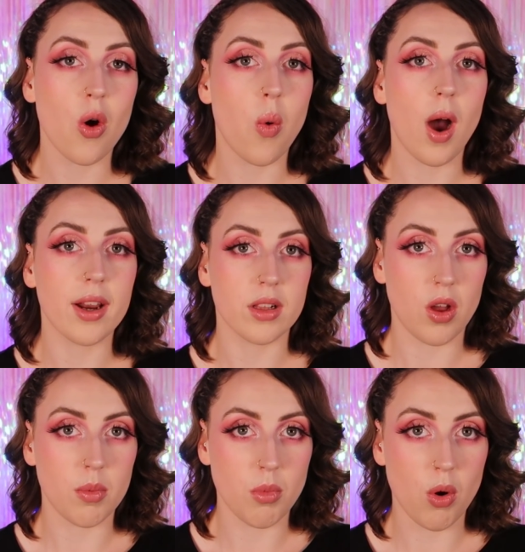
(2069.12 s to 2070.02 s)
quite a
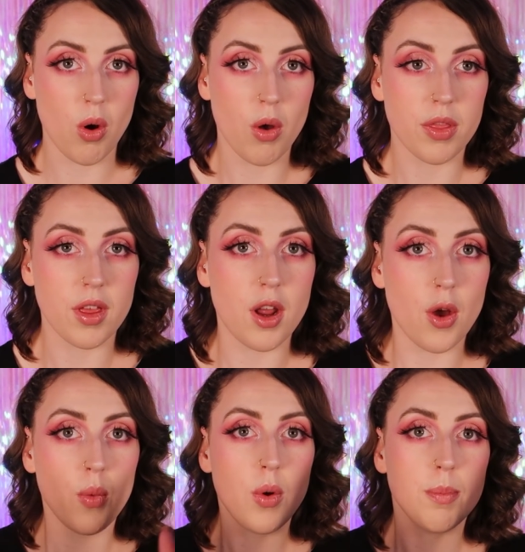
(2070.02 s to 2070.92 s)
lot more than
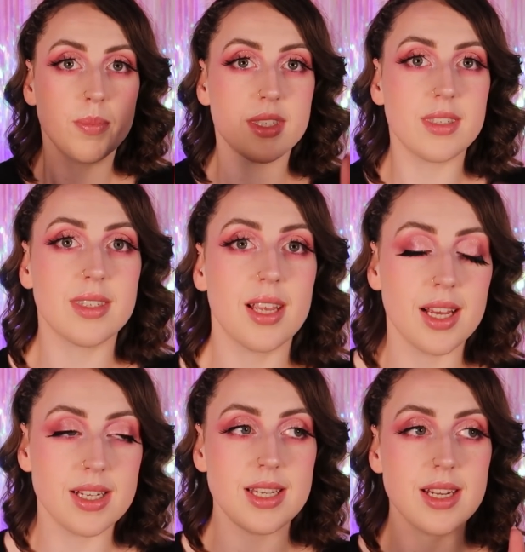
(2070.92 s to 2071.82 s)
a whoops,
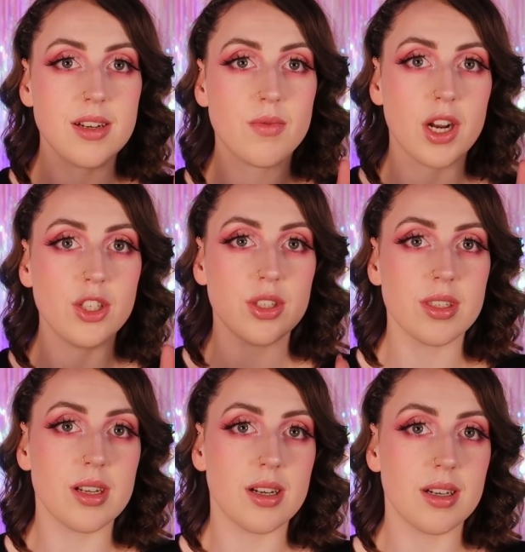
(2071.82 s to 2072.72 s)
didn't
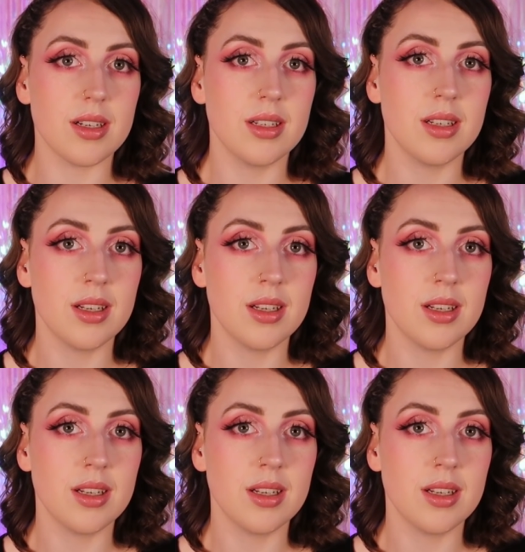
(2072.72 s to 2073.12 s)
register.